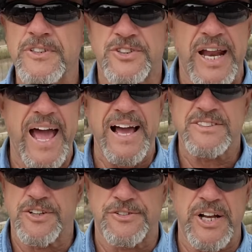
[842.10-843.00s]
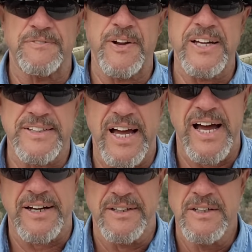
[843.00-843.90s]
snacks or stuff like
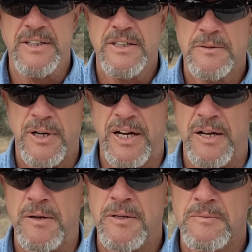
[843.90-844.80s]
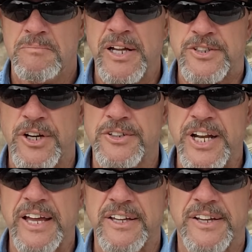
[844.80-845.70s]
that. Make sure you're
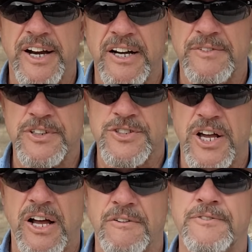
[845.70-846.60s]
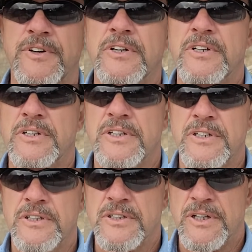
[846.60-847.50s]
taking care of yourself
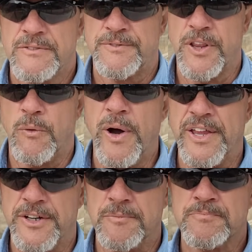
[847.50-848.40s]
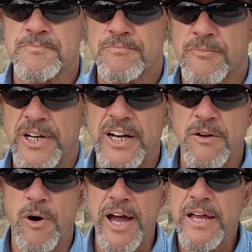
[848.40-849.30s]
for the weather. But
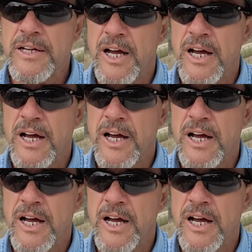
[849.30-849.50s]
anyway,